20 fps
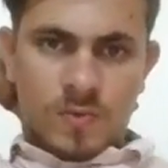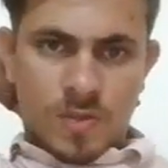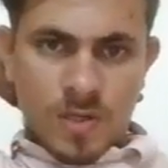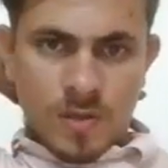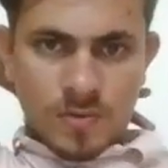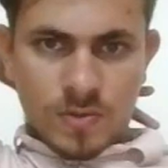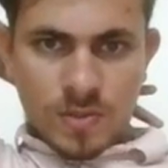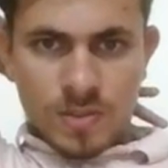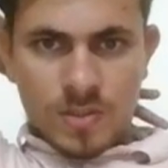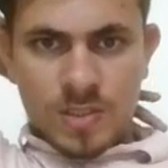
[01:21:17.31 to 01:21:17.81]

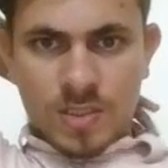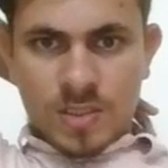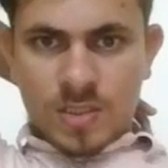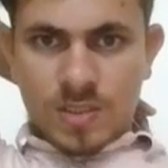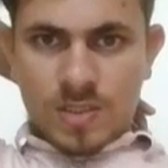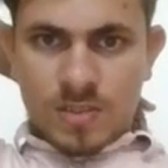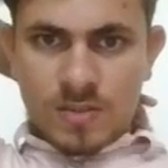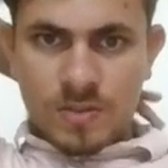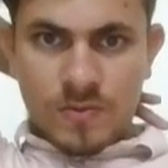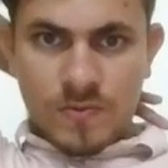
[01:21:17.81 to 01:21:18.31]

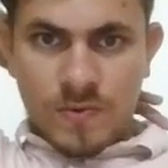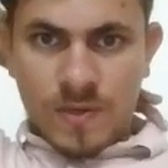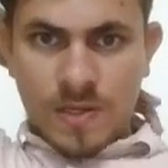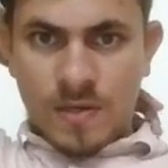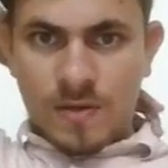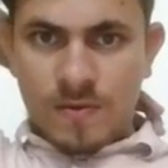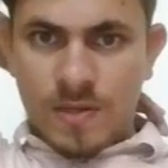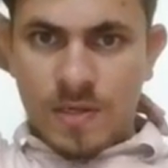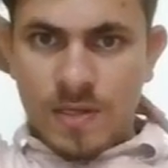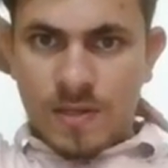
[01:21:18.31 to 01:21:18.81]
2016,
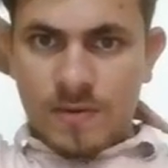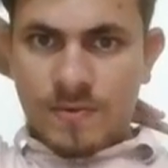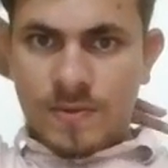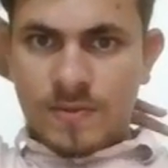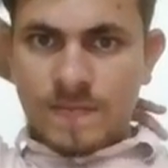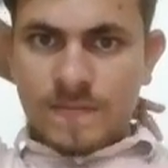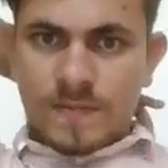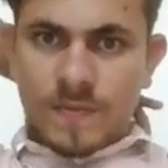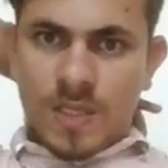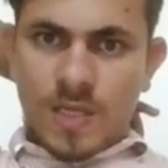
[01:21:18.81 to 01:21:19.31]

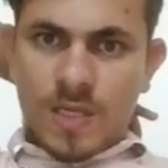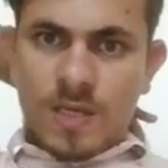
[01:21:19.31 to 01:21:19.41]
2011,